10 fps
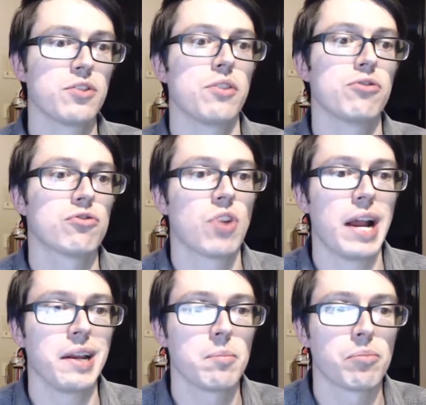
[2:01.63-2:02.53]
I chose
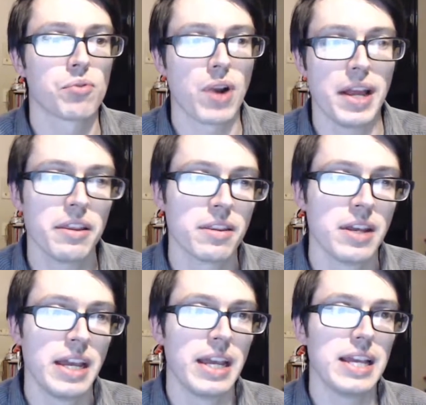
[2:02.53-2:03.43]
Dragon Breath
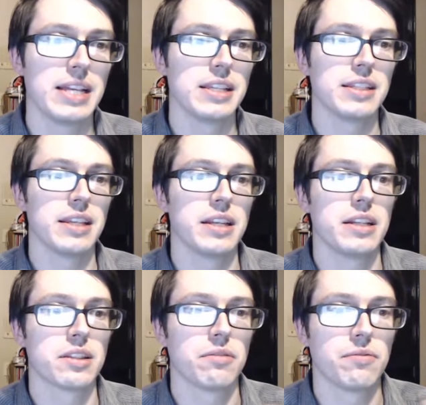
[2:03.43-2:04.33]
is it
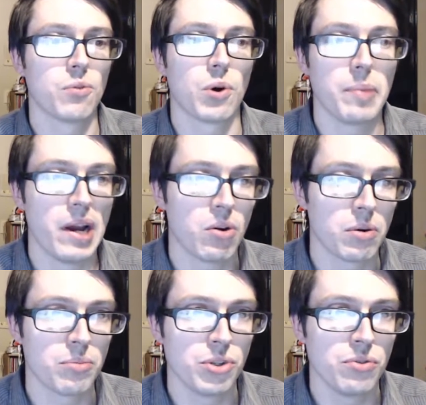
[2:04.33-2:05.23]
is a 4
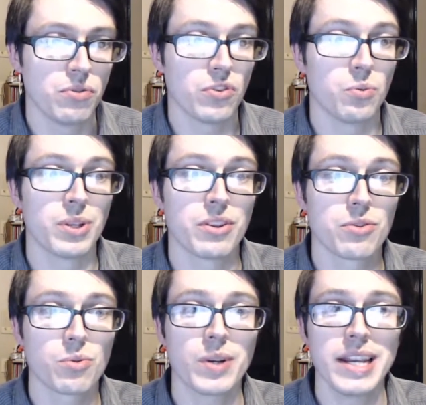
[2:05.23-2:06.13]
power move with
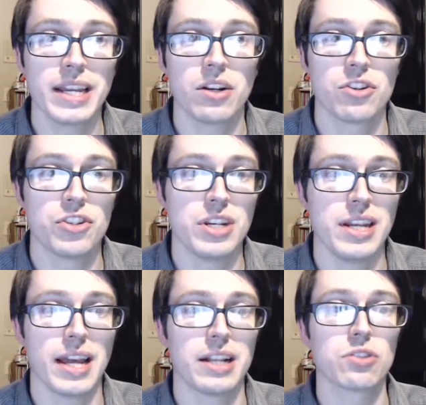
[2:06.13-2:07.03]
3
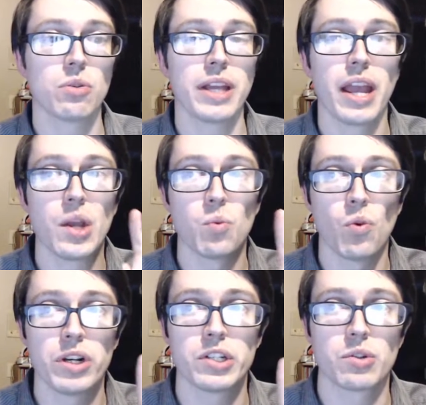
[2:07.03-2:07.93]
energy, and it's only a
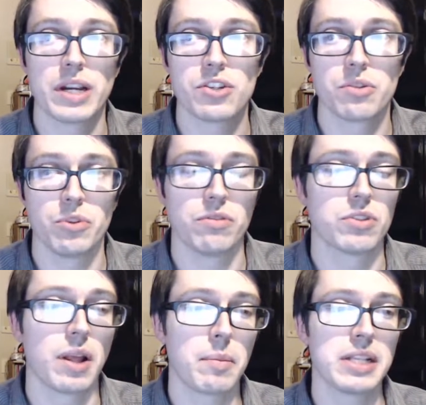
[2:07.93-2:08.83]
1 duration move.
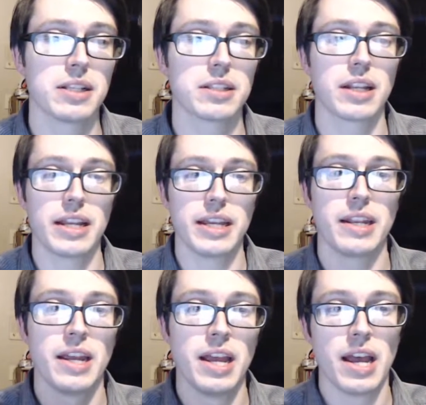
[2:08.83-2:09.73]
So that means it's going to
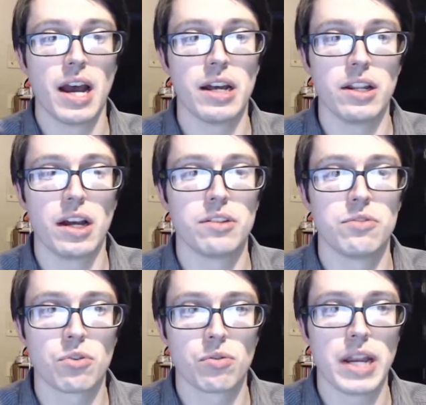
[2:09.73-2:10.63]
hit a
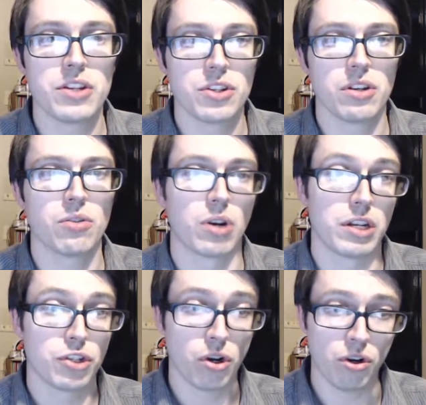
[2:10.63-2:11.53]
duration,
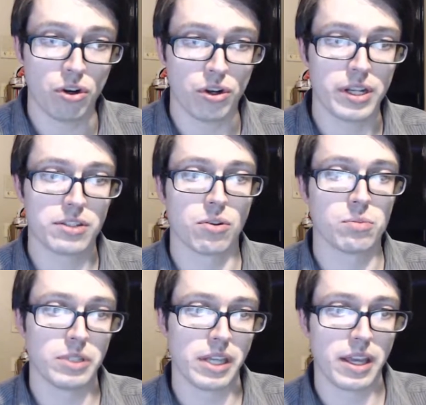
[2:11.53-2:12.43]
or a turn is
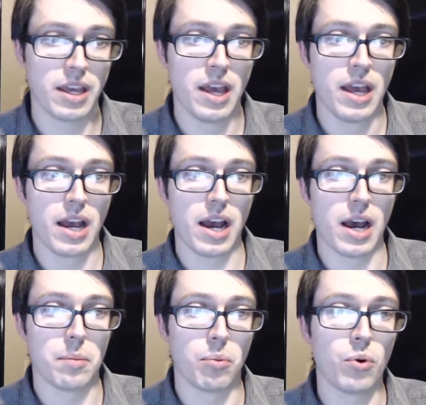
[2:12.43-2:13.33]
only
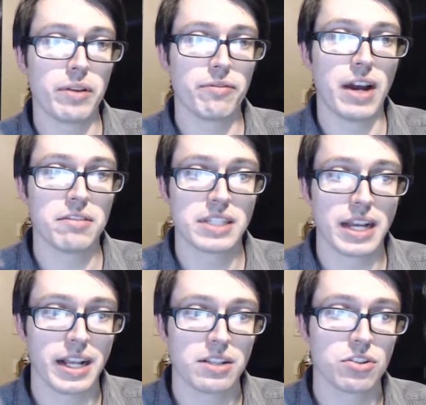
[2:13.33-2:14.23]
0.5
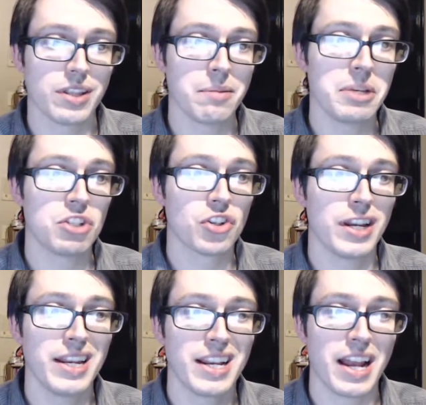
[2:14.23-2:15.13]
seconds. So that means you're
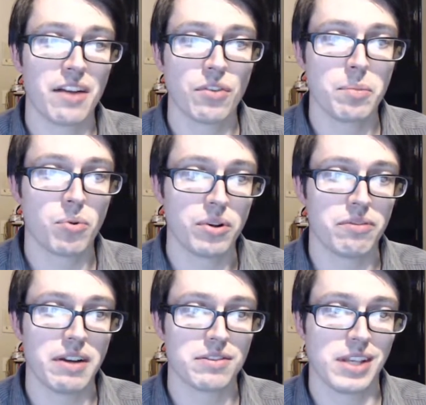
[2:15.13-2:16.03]
hitting every
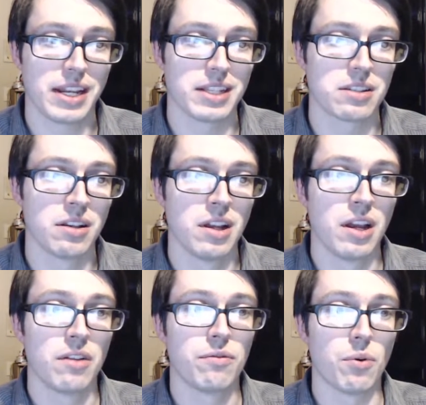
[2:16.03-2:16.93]
0.5 seconds
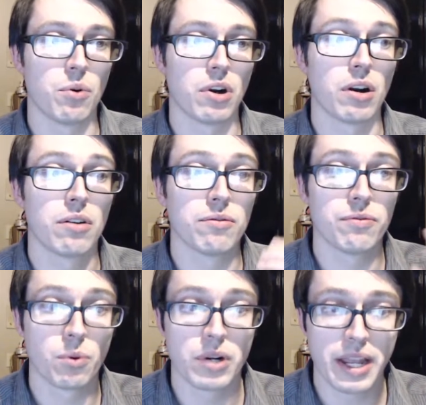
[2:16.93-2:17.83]
for
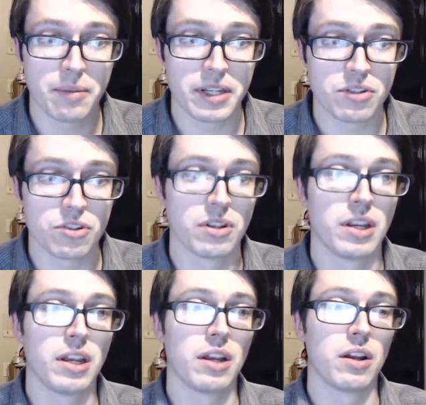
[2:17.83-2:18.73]
4 damage
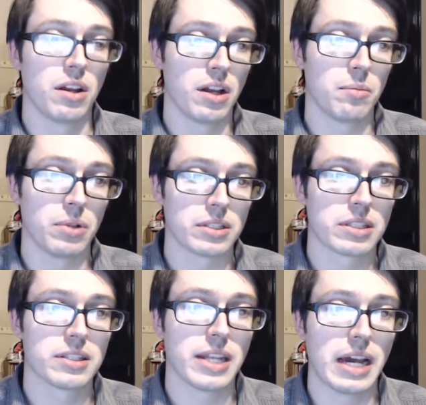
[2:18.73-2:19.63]

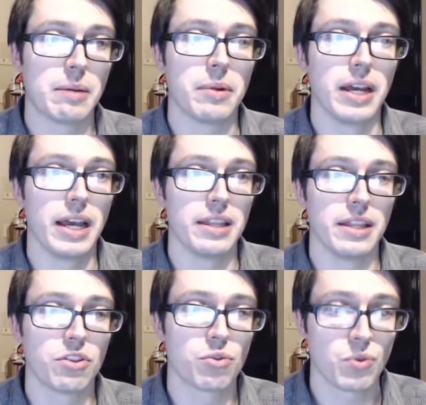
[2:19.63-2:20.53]
plus the stab, and
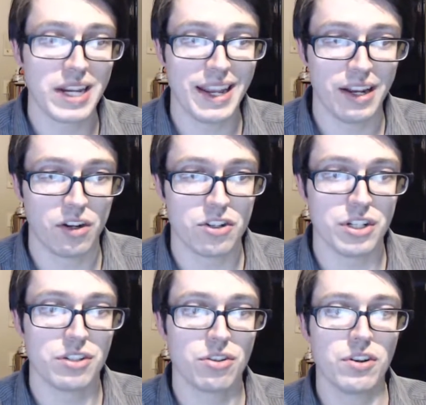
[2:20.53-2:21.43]
then 3
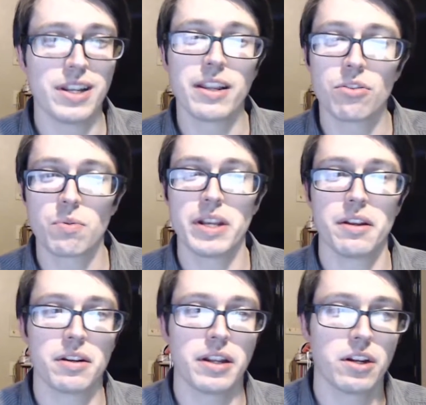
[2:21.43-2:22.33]
energy. So you're getting
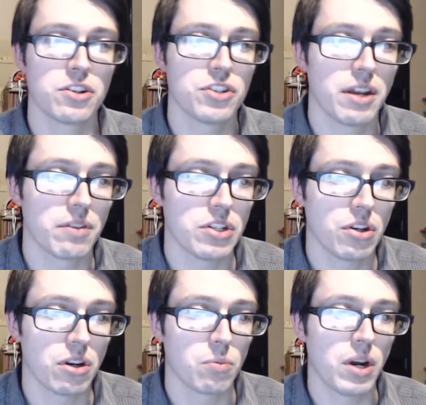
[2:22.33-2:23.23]
3 energy every
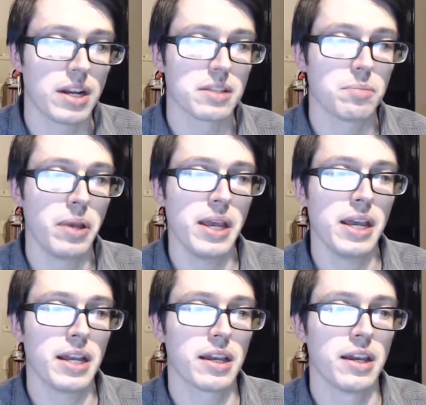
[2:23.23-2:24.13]
turn. Whereas
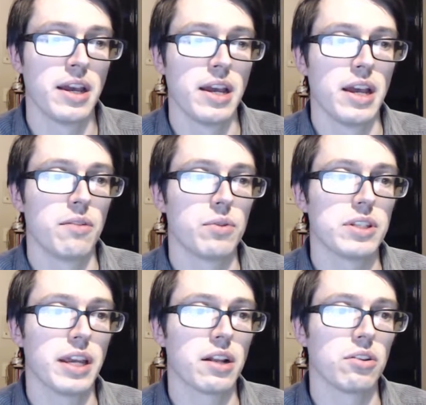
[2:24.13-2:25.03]
Peck, if we
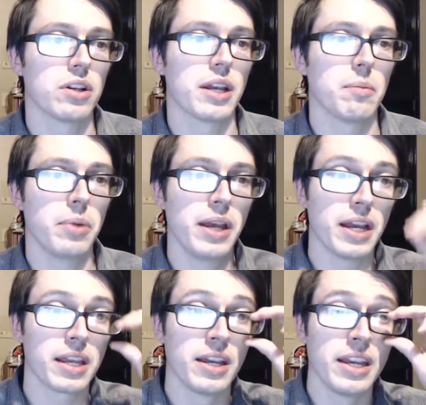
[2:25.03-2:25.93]
take a look at
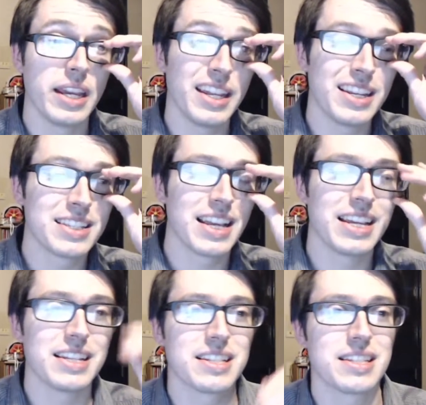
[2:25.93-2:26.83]
Peck, it is
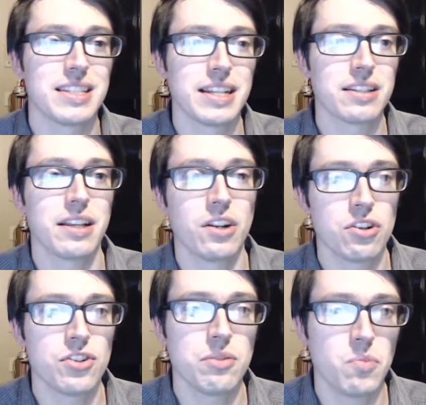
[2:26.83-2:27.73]
a 6
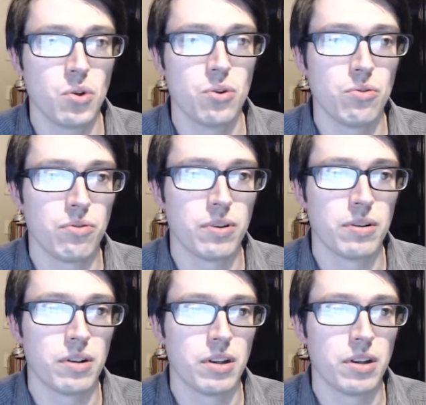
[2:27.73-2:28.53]
energy move,